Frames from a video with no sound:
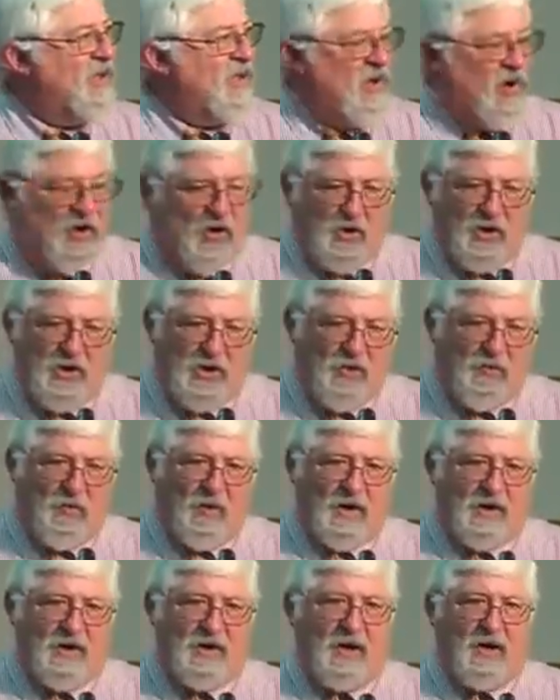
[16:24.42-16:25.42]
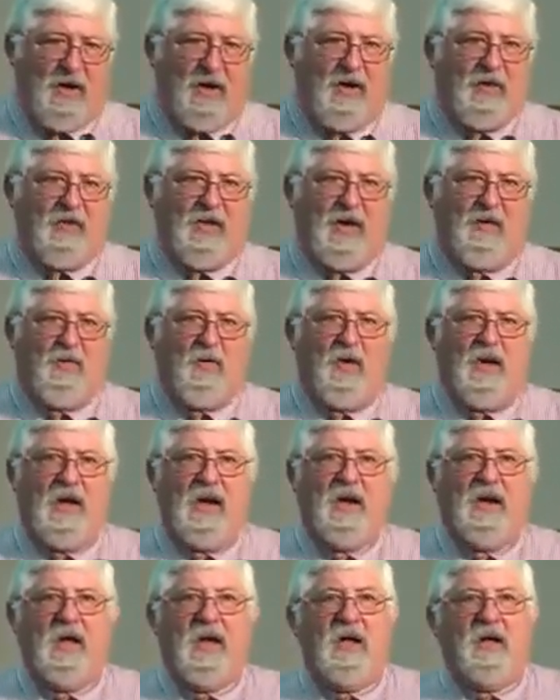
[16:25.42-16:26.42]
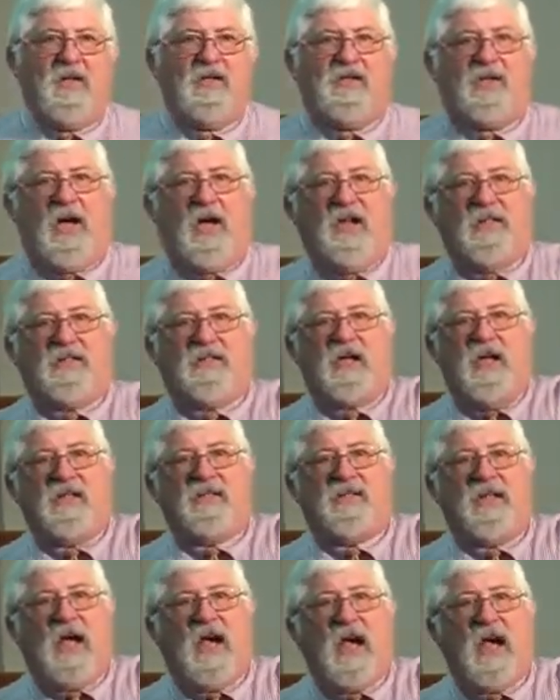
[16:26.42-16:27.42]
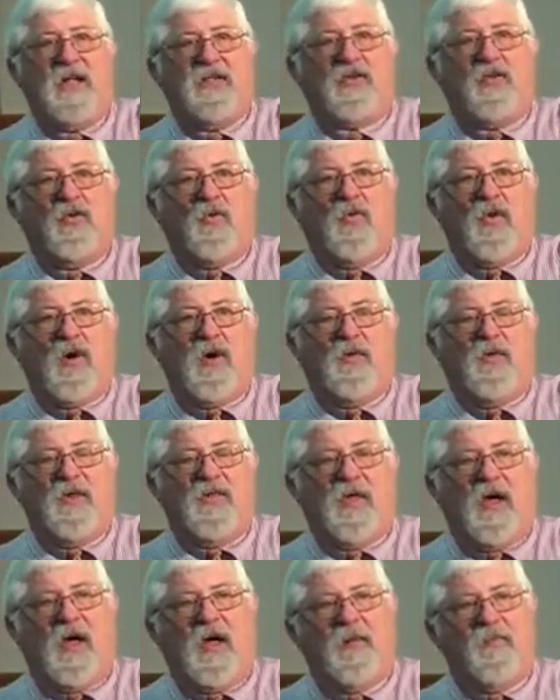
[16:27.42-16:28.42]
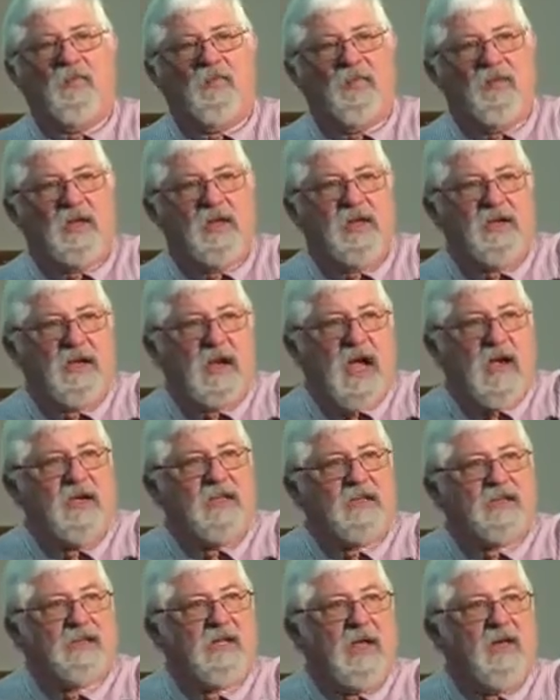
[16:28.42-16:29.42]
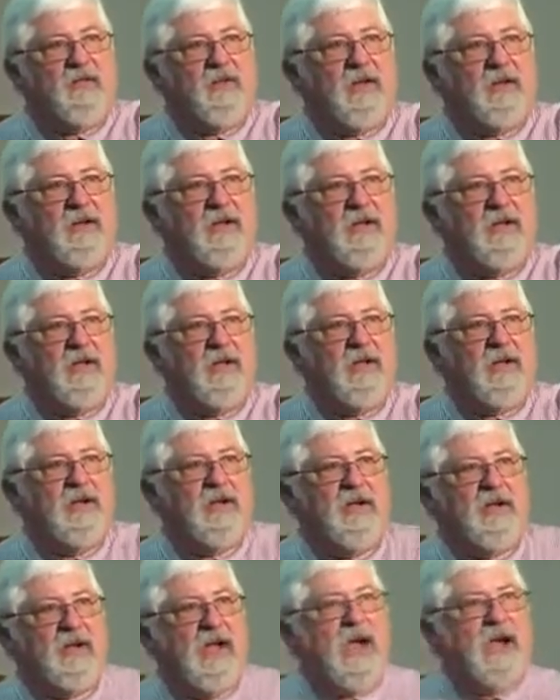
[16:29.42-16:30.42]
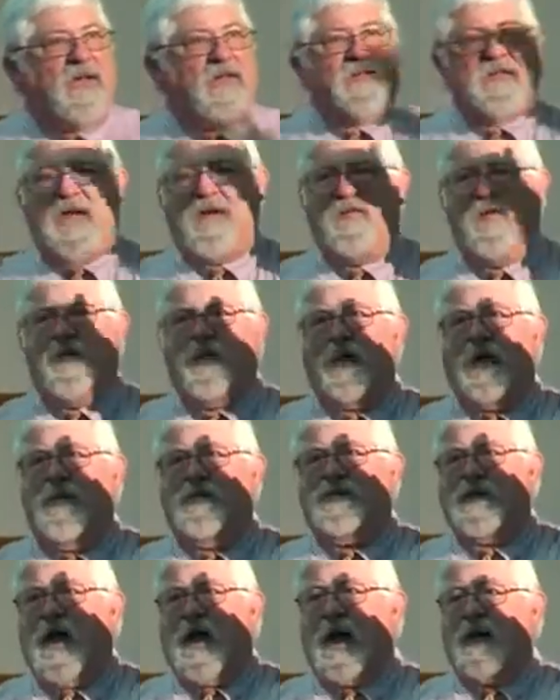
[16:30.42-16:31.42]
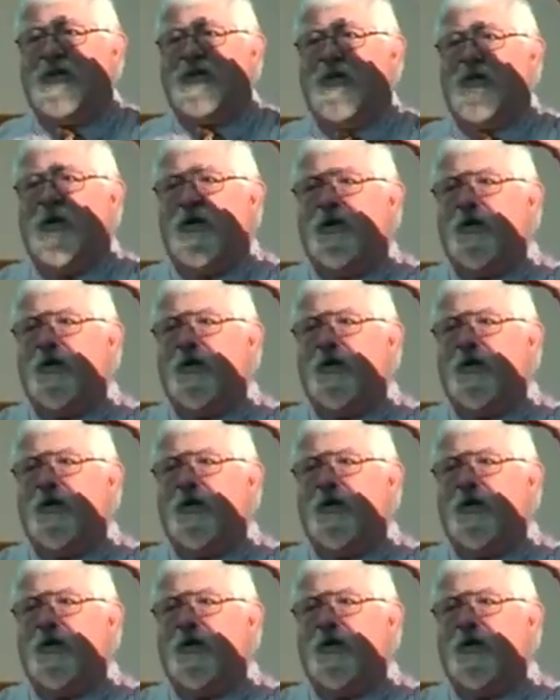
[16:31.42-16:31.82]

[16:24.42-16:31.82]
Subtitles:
Or do you want to know that when Judd sets the high score with a 97, 97 becomes the high score, and